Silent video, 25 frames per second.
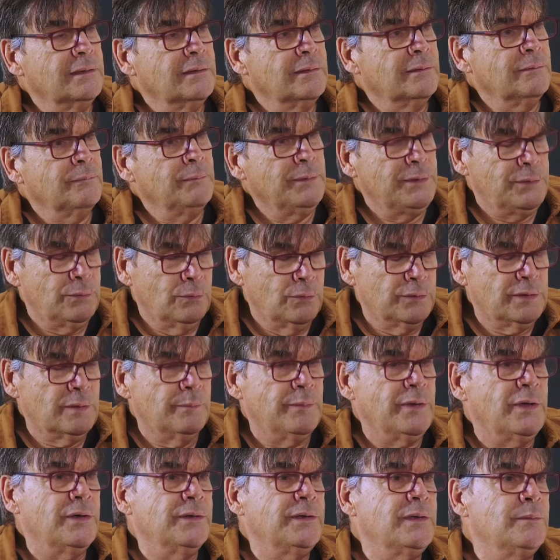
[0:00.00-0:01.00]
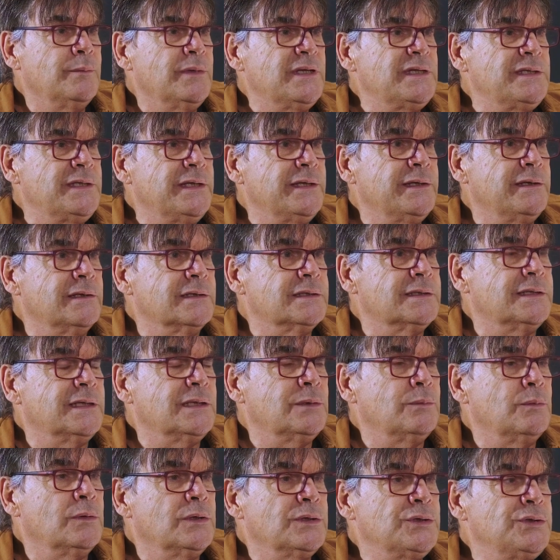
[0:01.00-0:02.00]
We talked about the materials
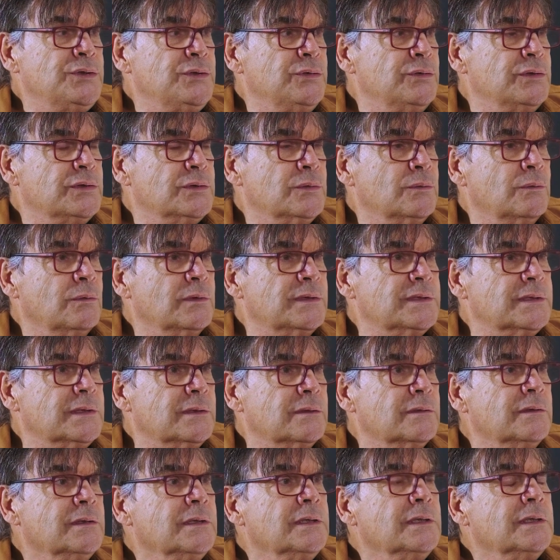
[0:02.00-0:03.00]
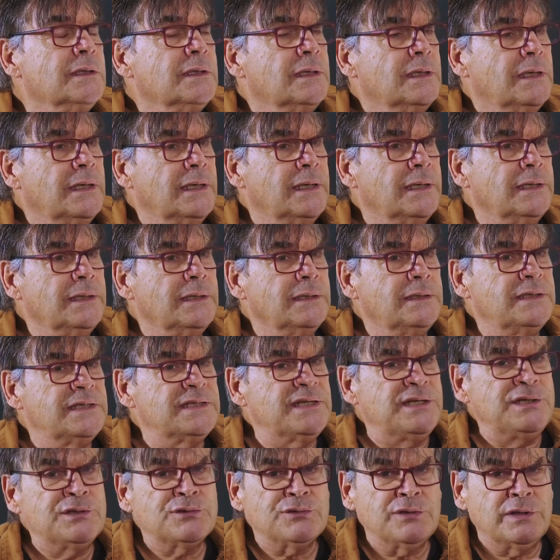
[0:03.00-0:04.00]
that was used also, and it's
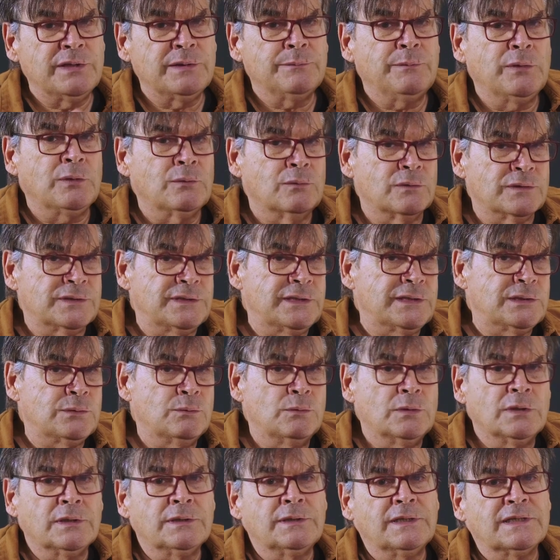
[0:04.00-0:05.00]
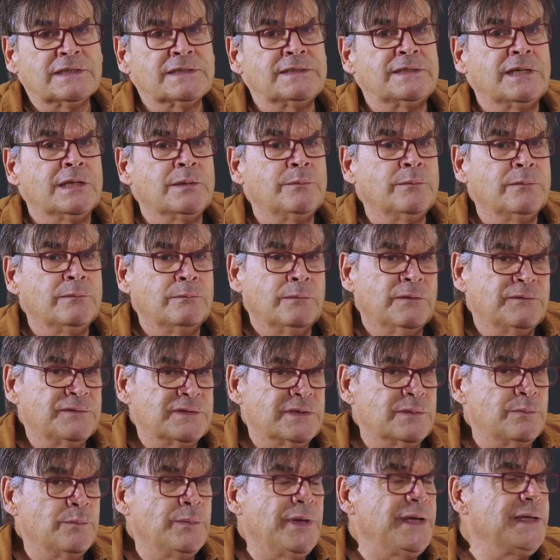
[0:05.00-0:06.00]
interesting because there's work that's done with
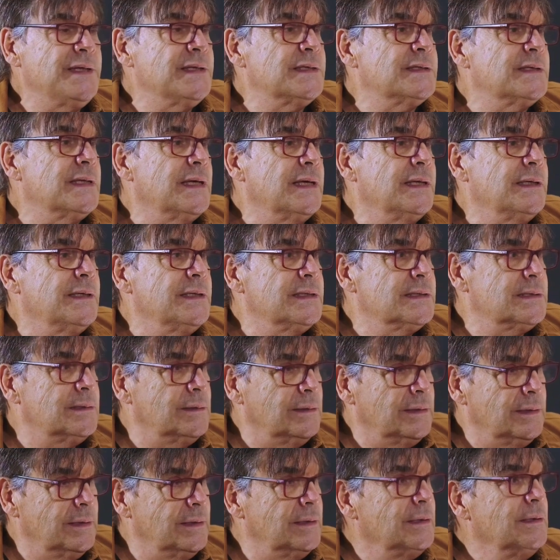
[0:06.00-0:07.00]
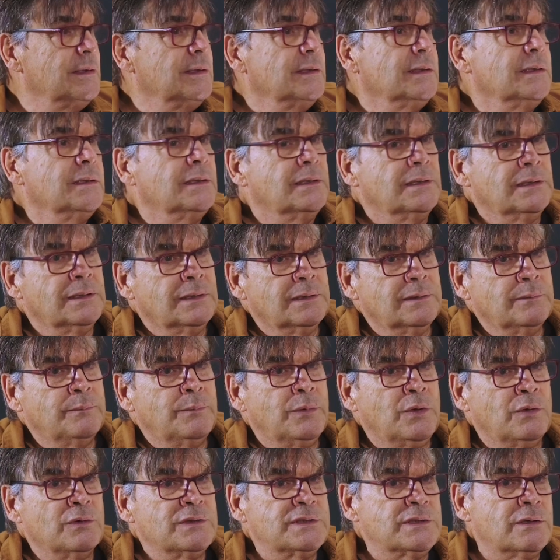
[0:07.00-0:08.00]
cement, and there's
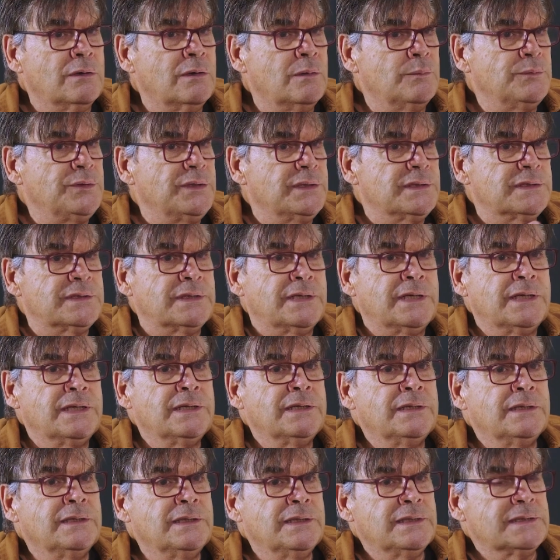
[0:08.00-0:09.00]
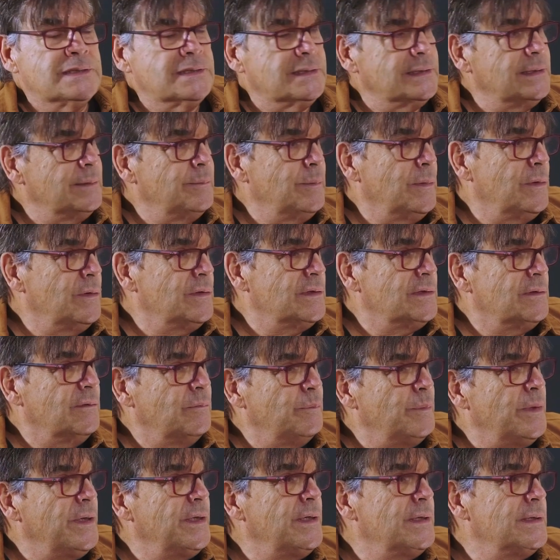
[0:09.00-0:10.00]
bronze sculptures, and there's plaster
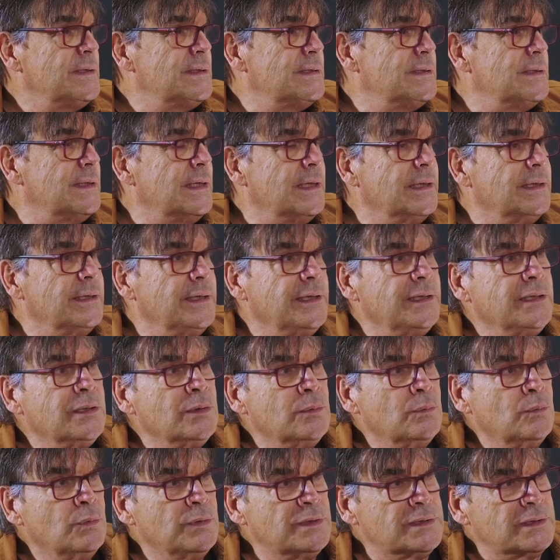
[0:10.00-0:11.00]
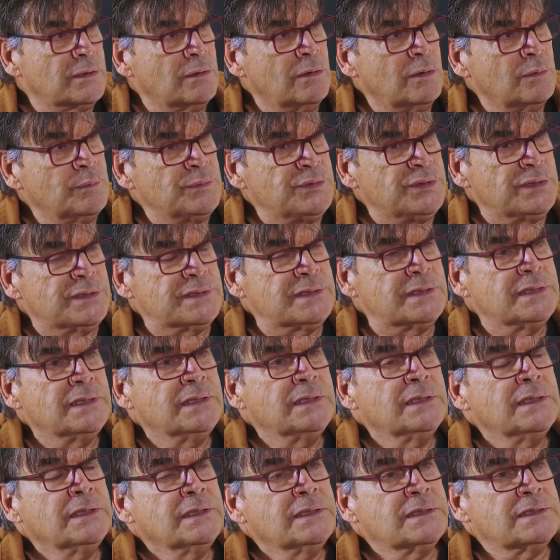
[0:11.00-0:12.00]
of Paris, and then the wood sculptures.
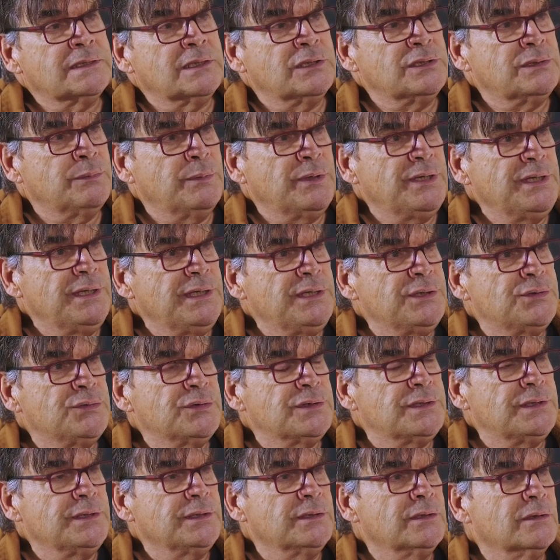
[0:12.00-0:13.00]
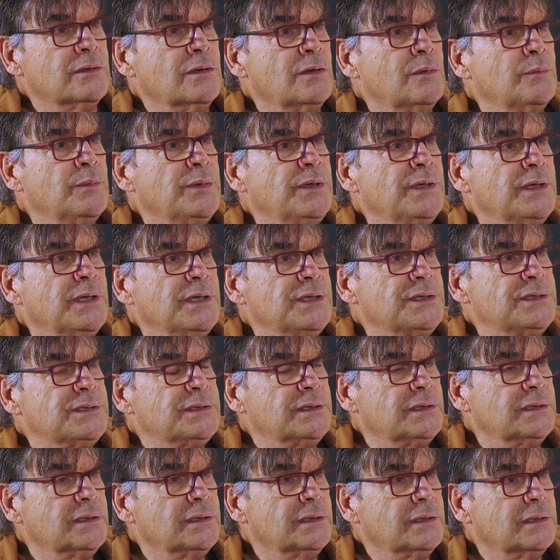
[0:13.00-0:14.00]
So it's very interesting, the
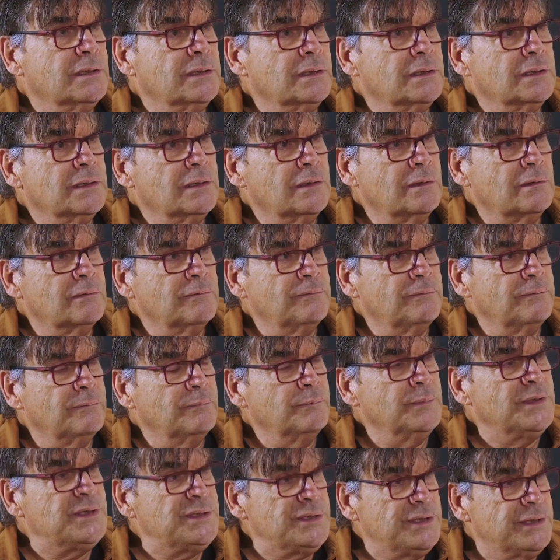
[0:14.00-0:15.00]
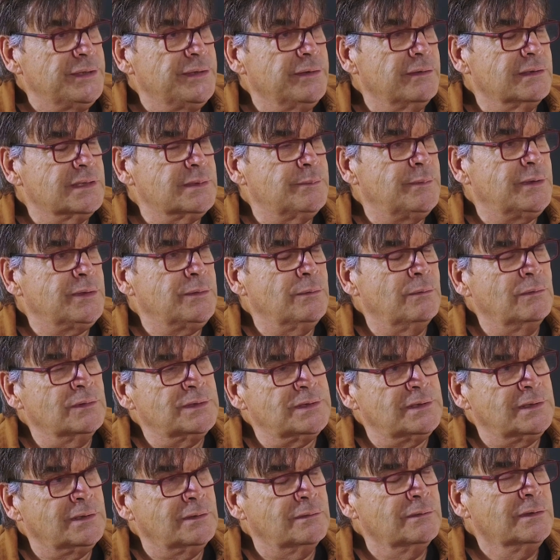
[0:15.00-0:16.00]
combination of materials, but
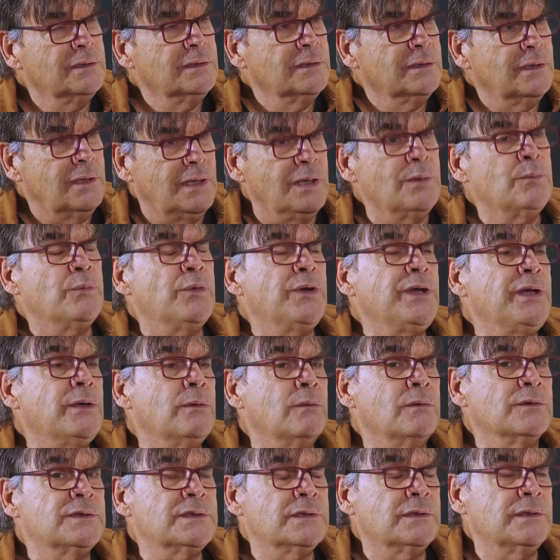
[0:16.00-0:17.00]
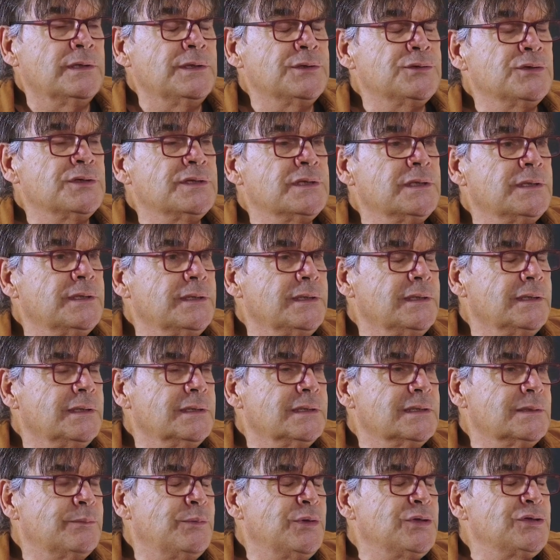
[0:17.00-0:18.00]
also I'm very also interested in
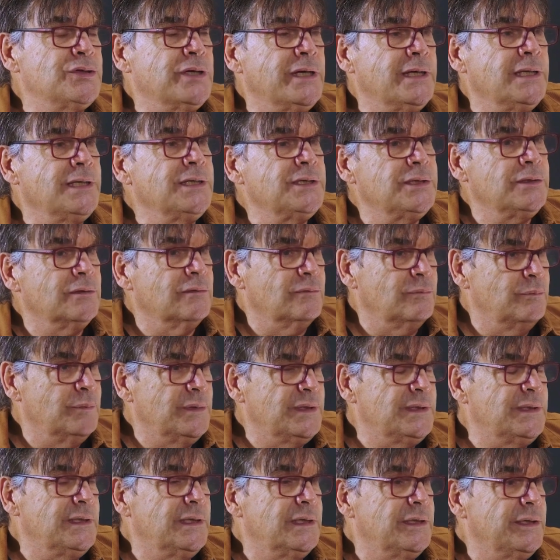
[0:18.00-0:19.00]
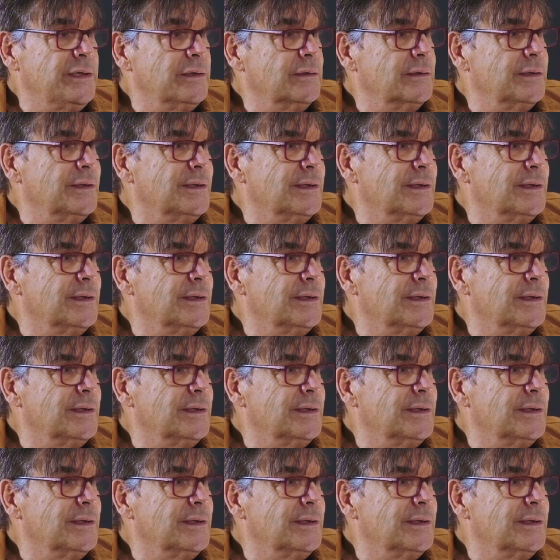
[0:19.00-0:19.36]
the spirituality of material,